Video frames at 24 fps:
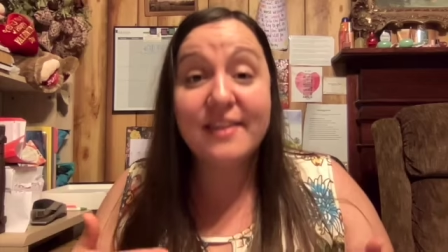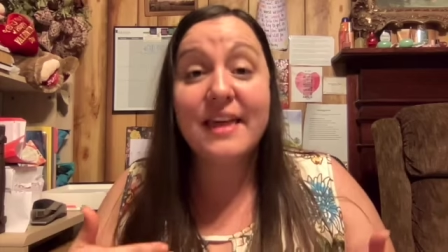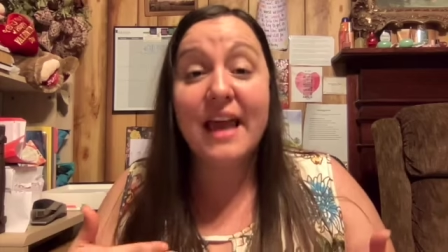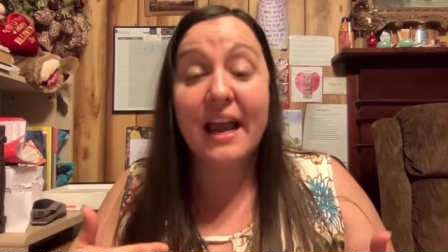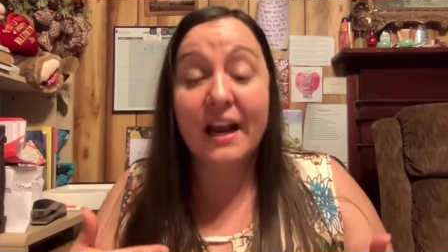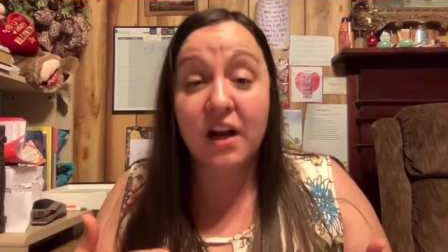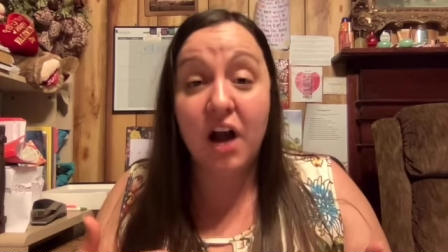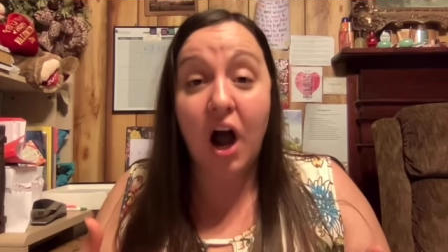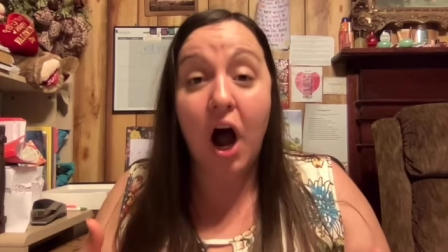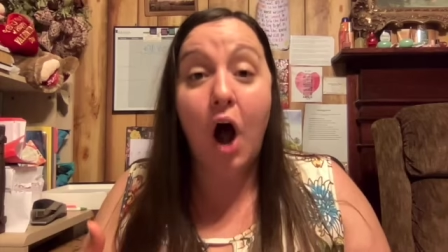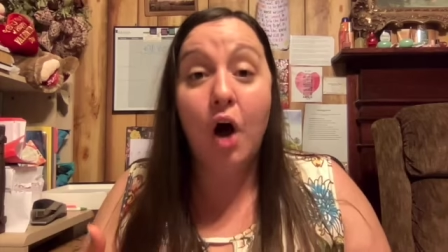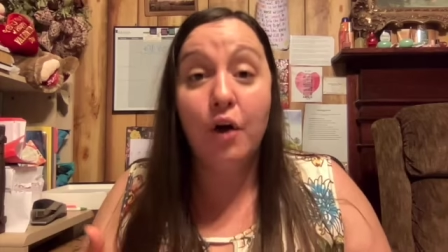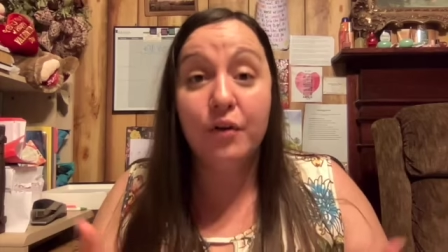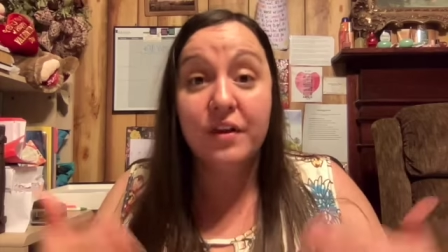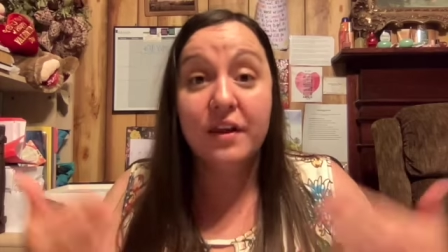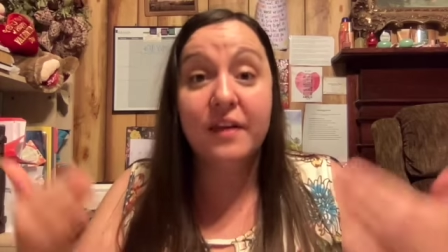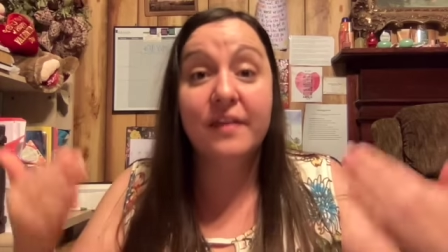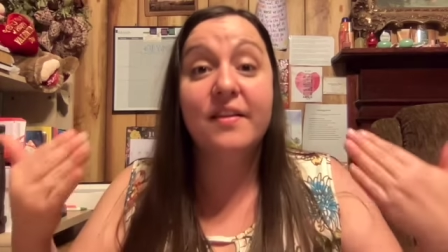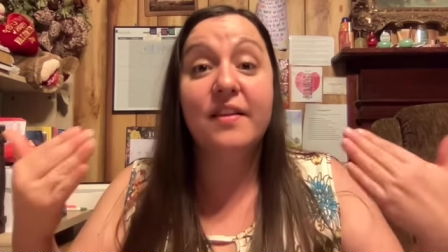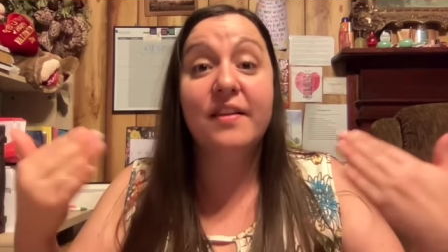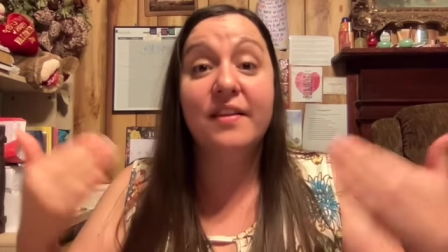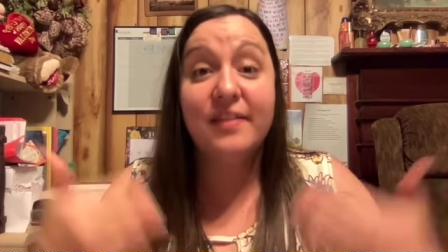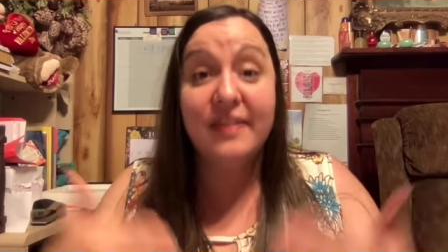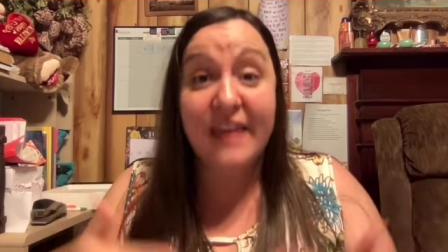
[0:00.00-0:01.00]
that
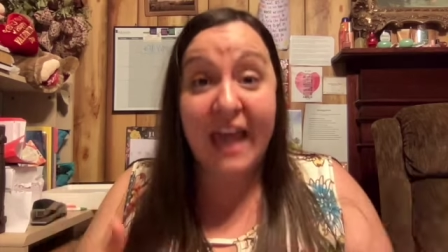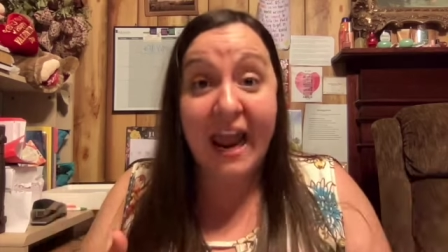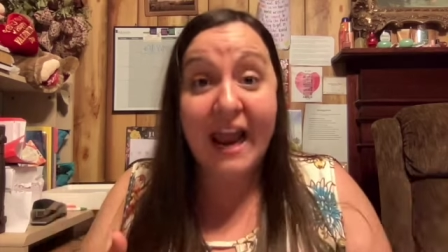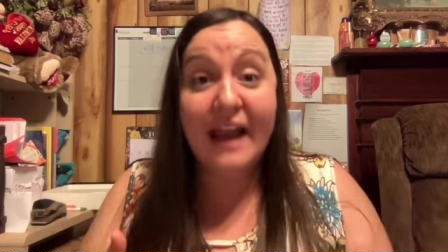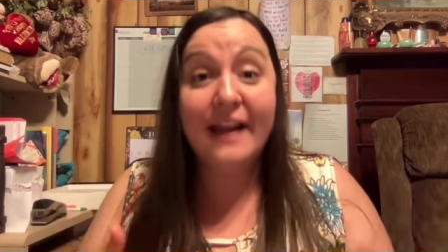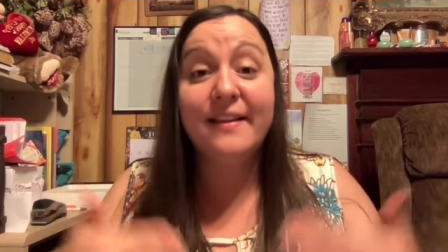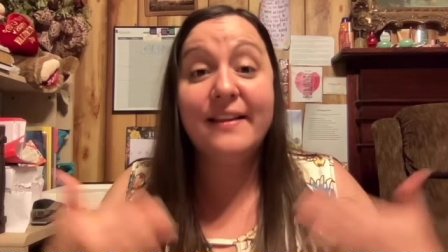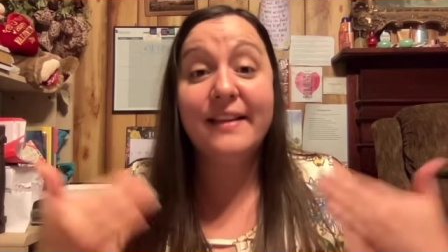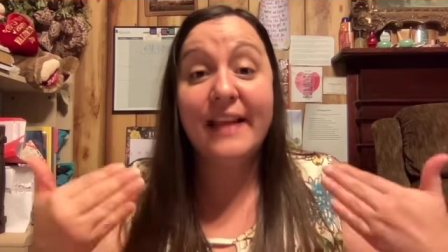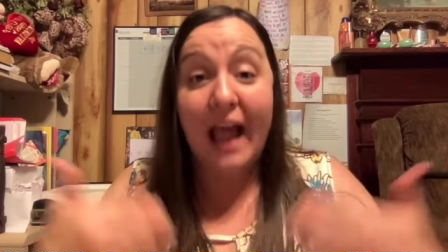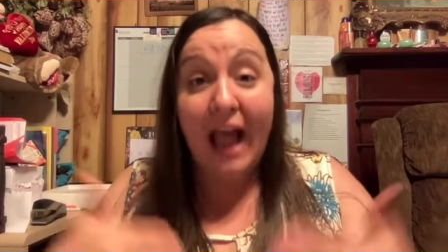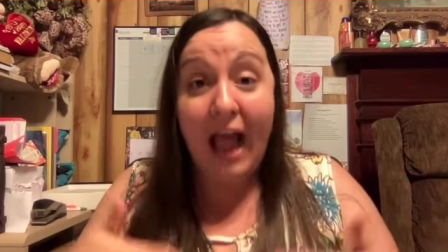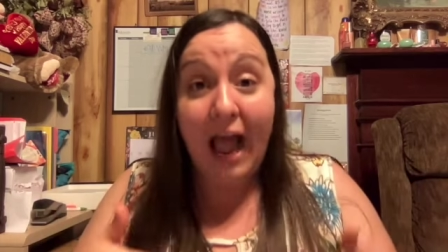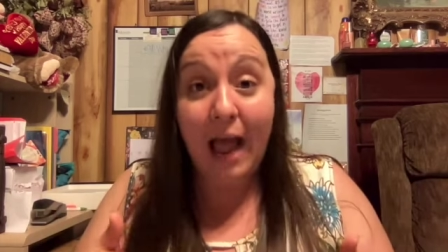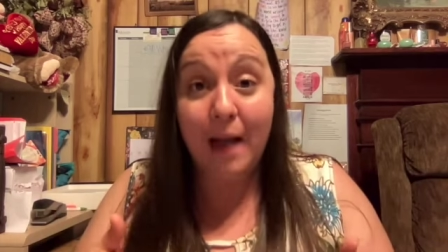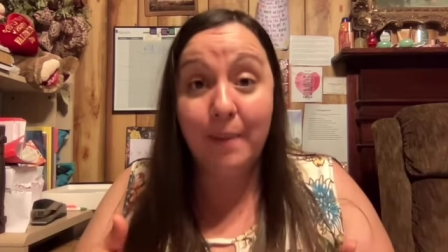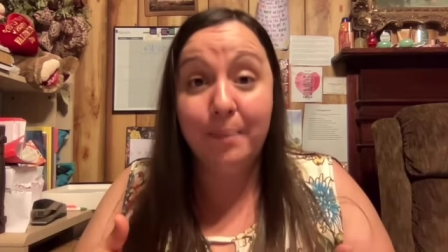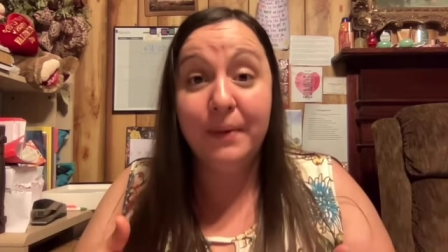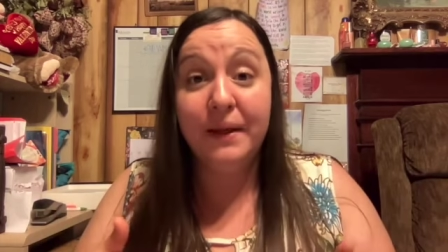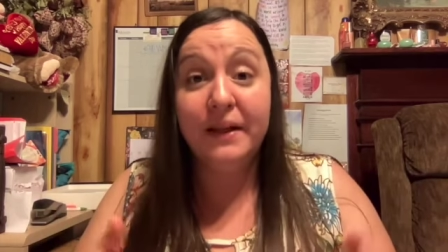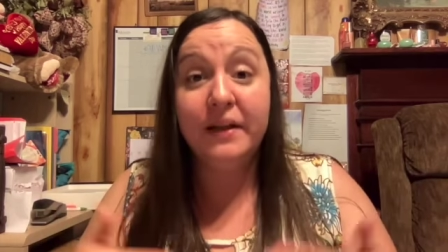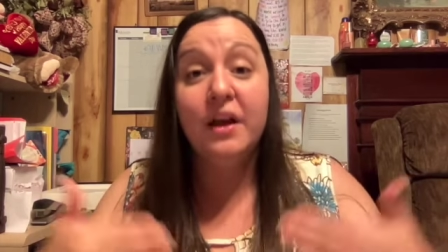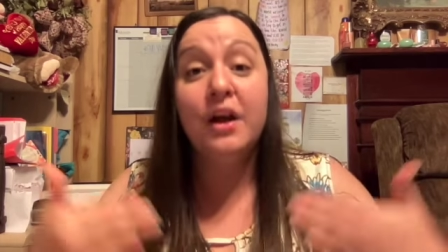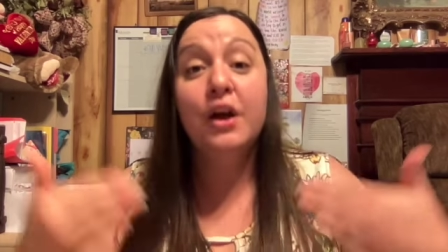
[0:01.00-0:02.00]
causes things to
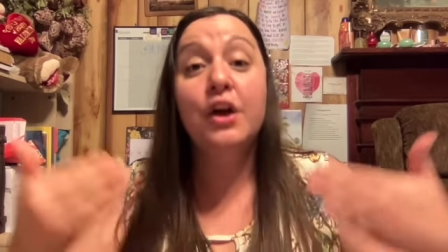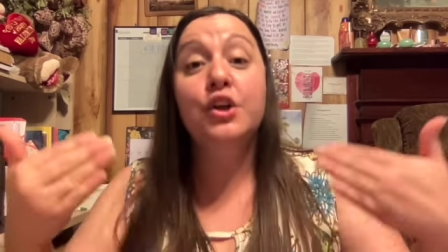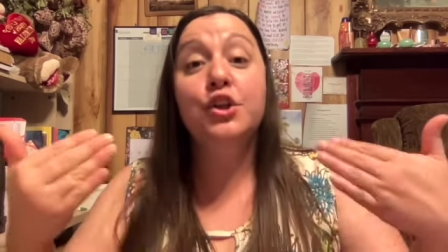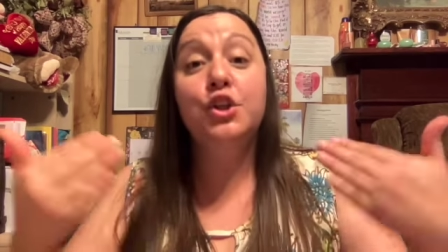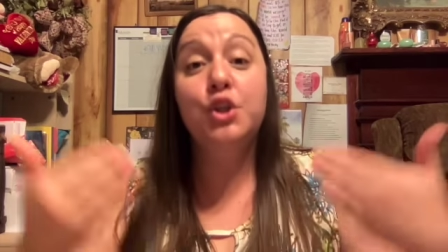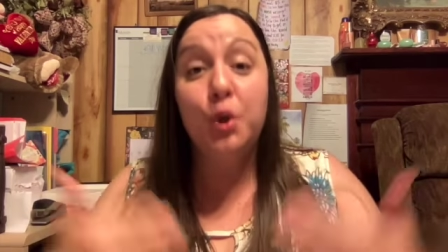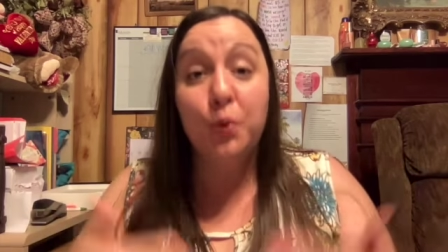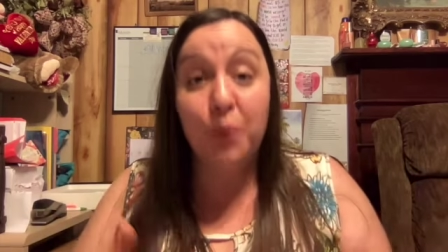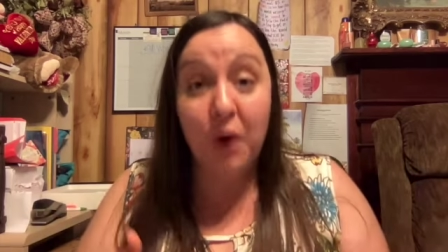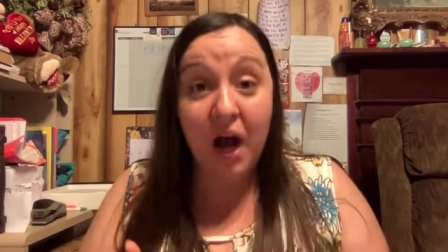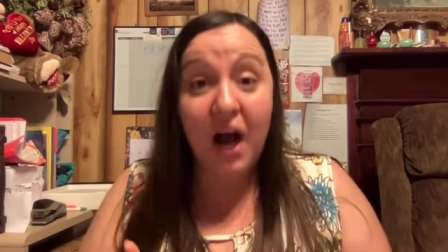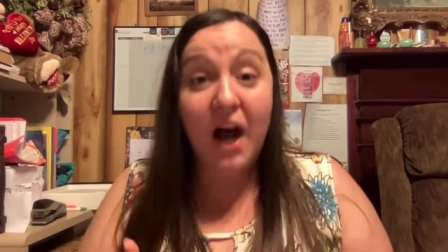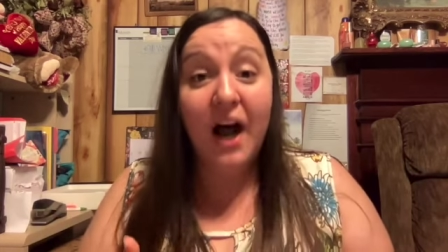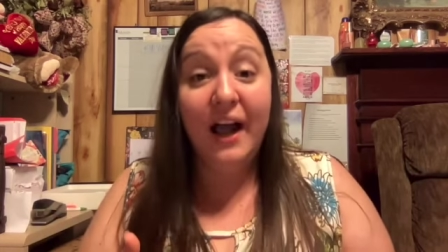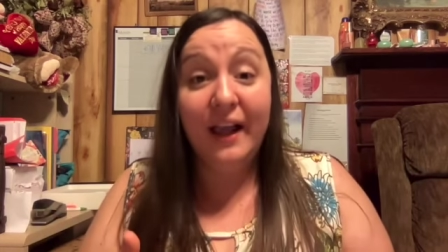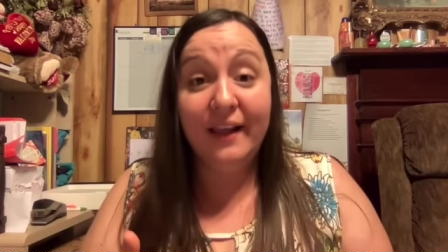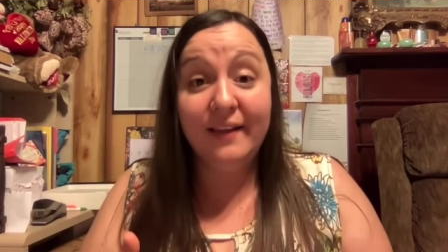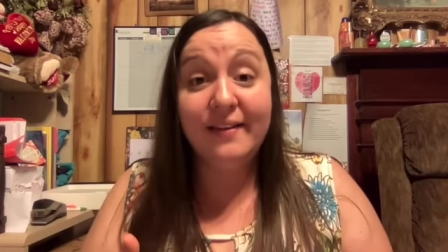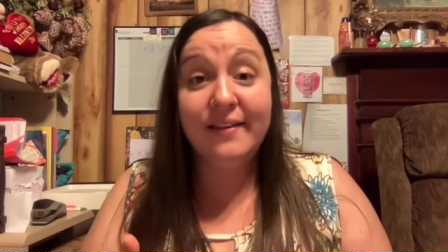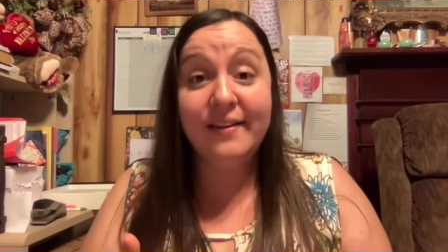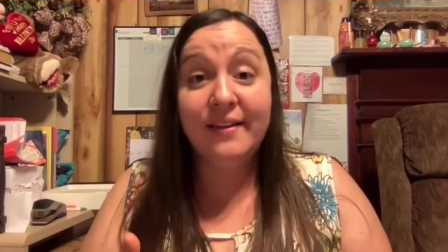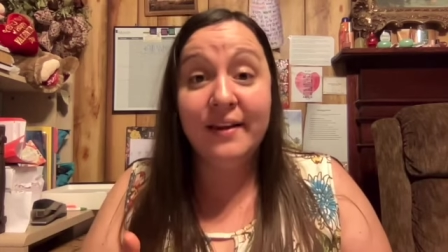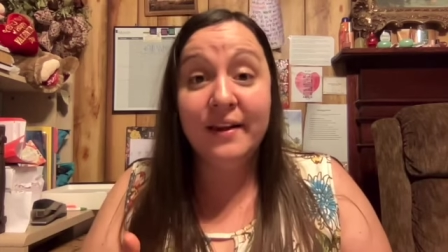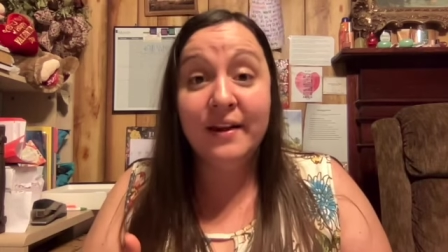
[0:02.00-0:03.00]
happen to
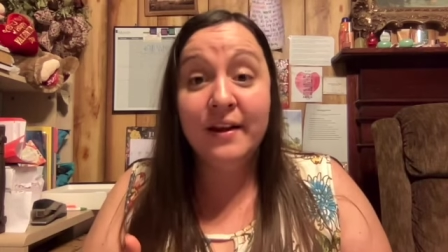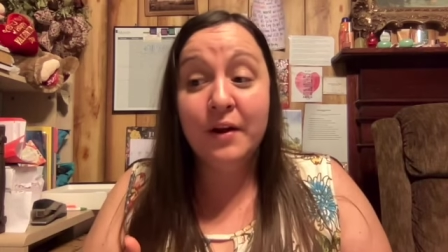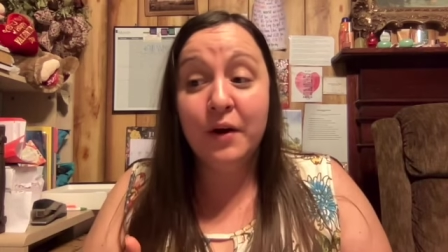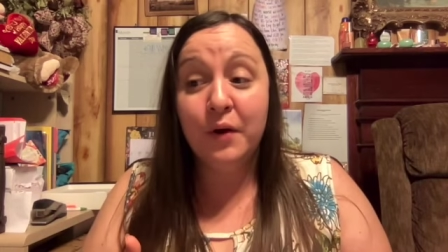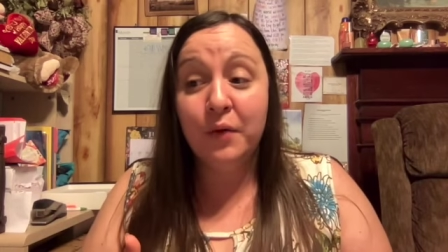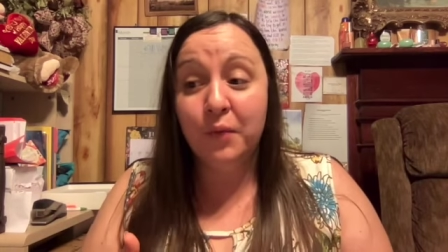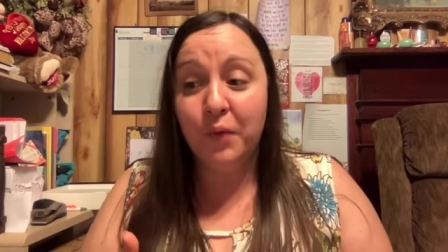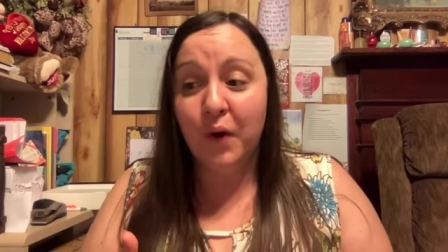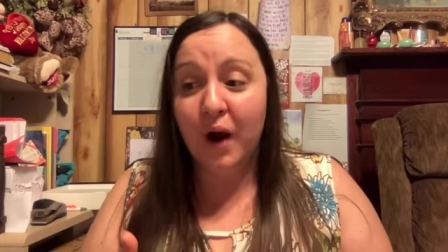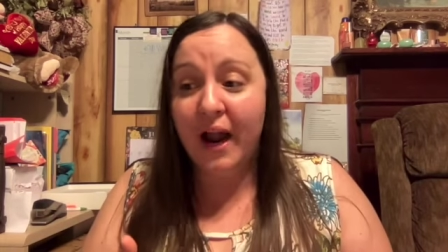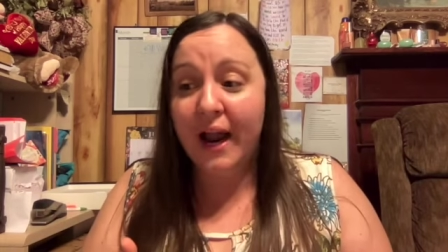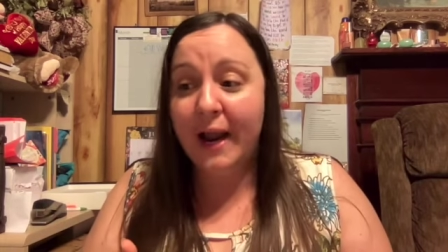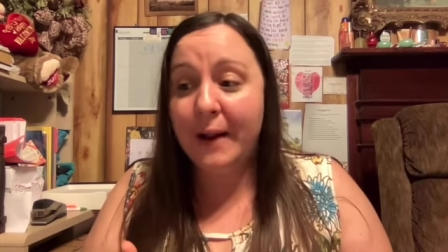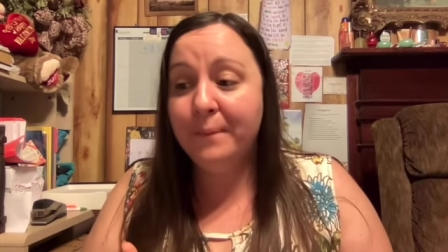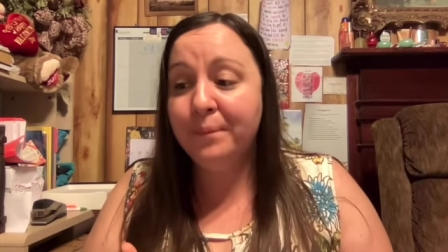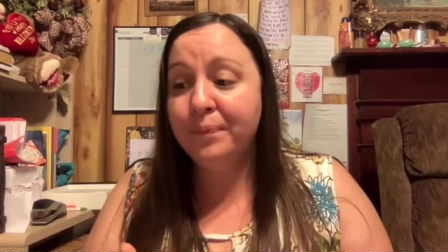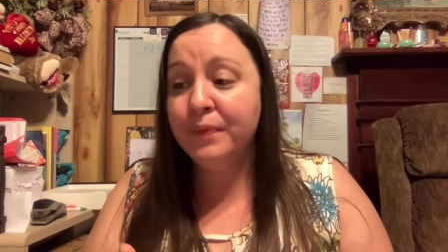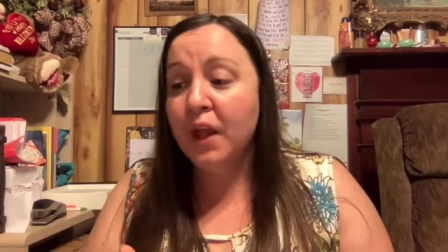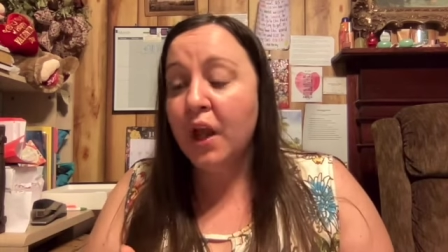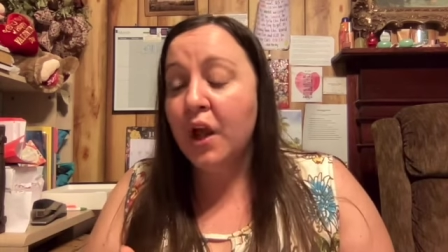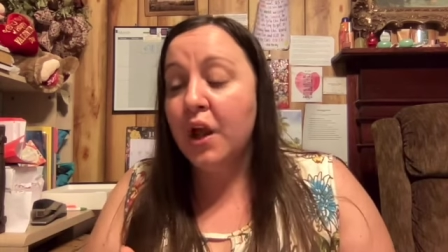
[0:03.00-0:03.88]
us, right?